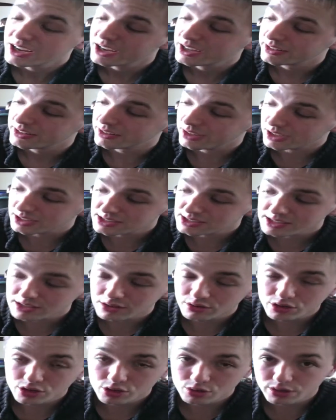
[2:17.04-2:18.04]
Nice
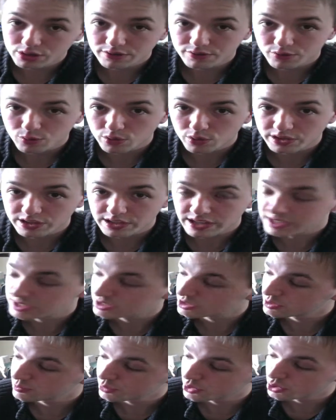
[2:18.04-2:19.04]
little unit for what it
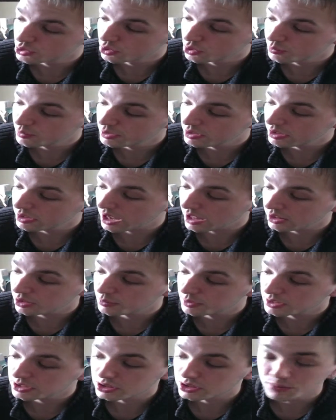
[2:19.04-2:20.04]
is, pure
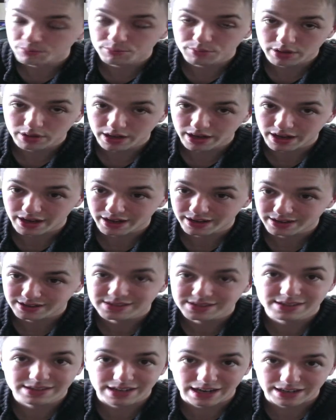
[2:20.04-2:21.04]
aluminium
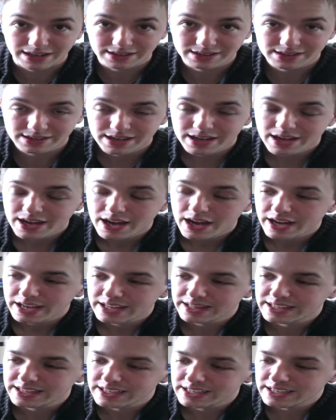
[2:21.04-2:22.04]
stand.
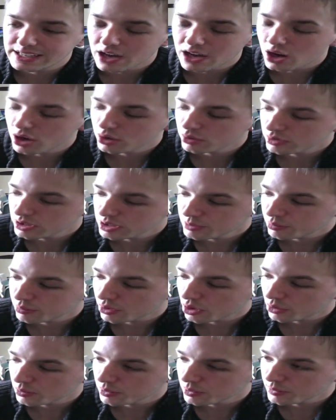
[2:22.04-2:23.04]
The only
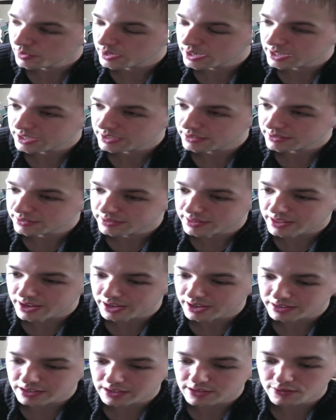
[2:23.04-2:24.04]
problem is
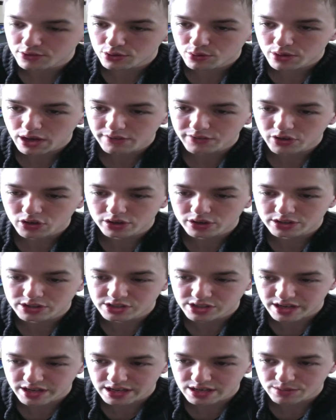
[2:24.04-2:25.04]
that if you have it on a
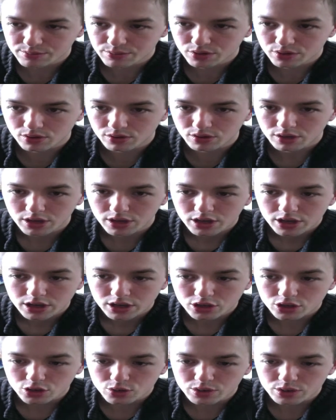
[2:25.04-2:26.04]
table,
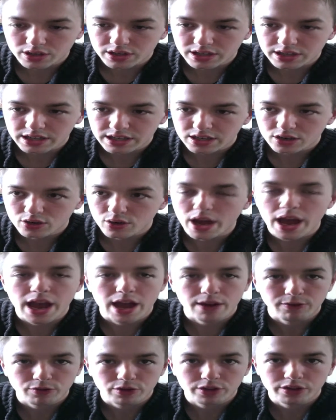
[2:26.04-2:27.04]
you can hear
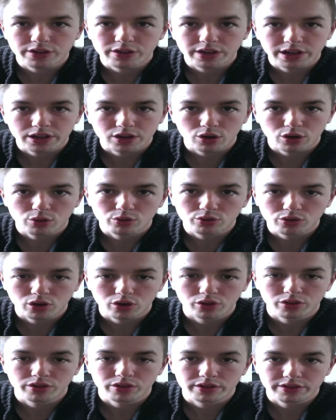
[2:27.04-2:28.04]
everything that goes
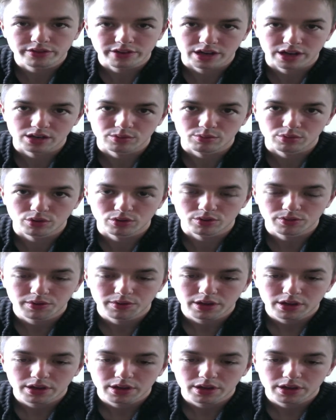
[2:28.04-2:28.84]
on the table.